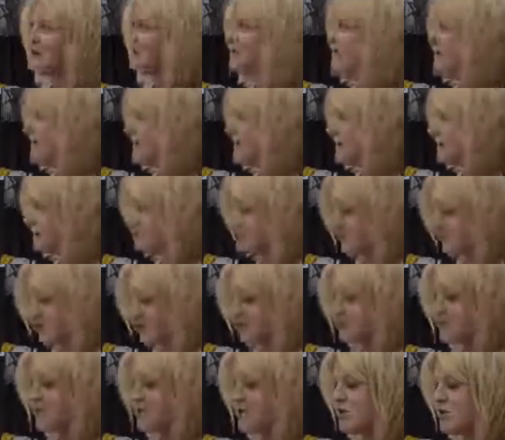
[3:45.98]
really nice
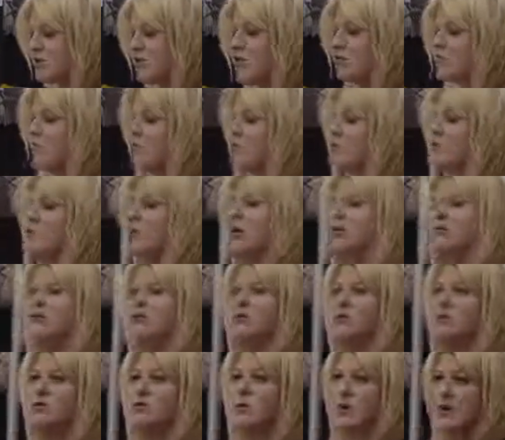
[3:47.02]
curves. So you really want
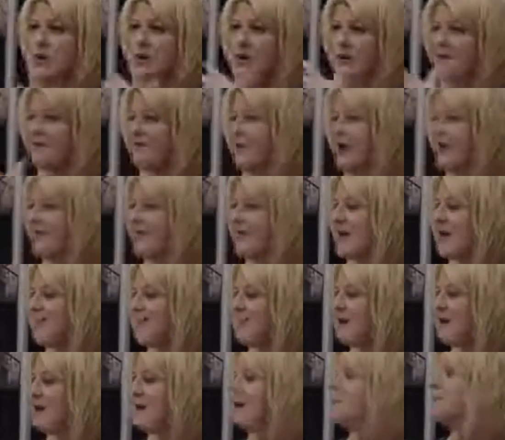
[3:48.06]
to find that
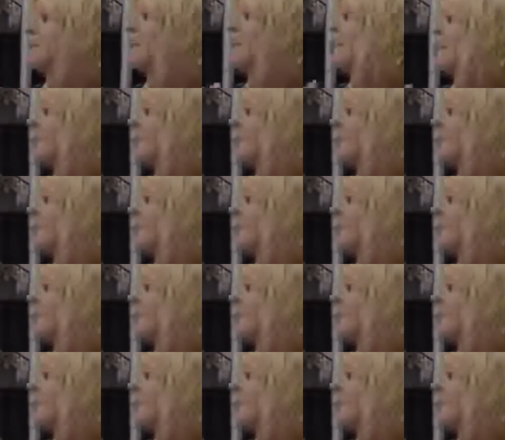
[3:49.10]
medium.